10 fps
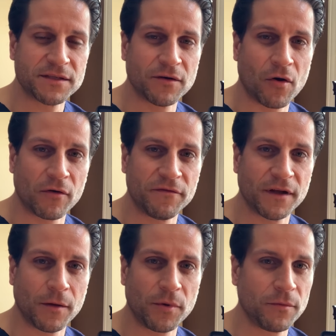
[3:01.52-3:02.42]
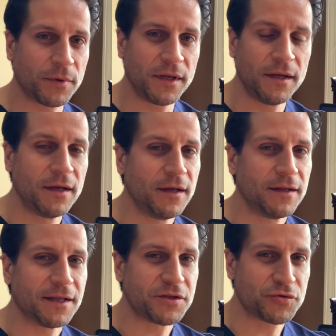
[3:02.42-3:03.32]
are available. But
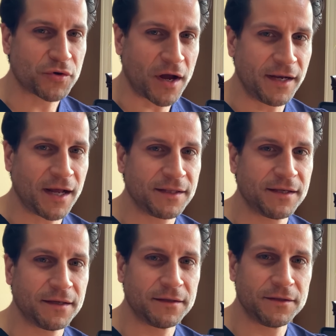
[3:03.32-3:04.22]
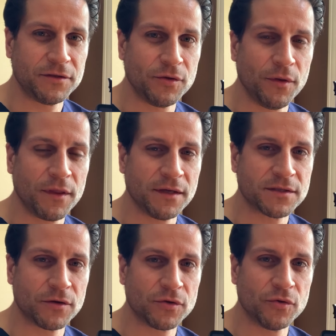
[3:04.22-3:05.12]
let's try not to, to do things
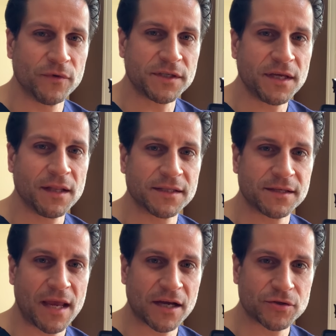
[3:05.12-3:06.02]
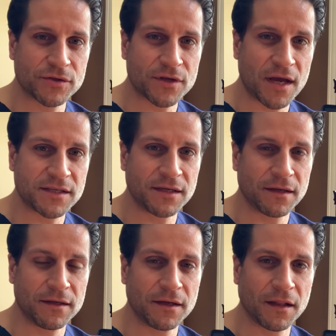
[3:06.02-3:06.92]
that are too risky. Let's exercise in
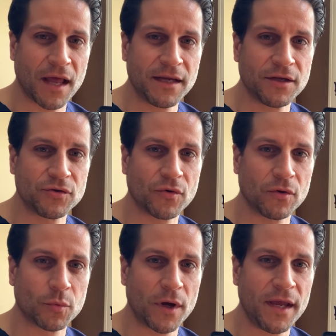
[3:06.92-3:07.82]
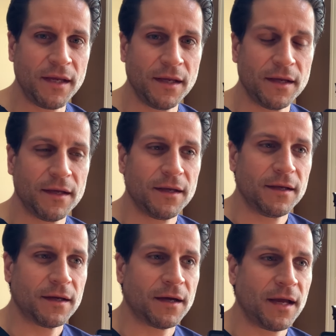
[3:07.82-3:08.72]
a, in a light, controlled way
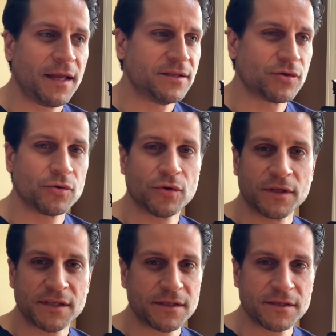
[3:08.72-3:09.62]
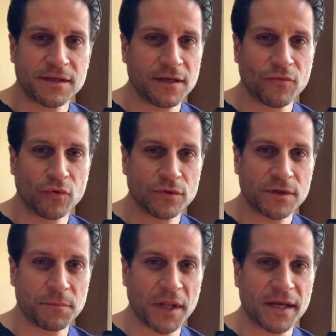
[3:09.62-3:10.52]
uh, and social distancing rules
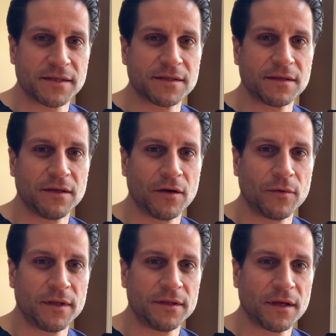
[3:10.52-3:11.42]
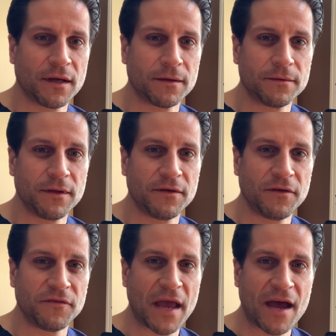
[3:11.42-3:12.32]
in place. You know, and uh,
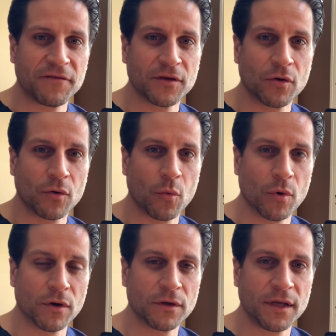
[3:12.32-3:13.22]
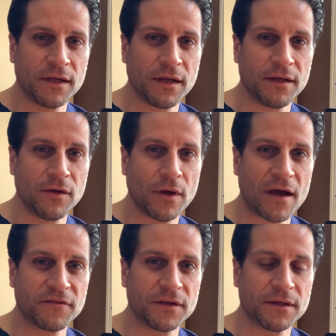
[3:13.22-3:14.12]
if you have to go to work and, and you
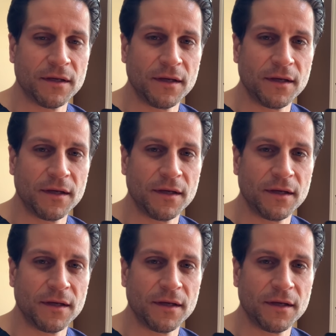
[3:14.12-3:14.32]
have to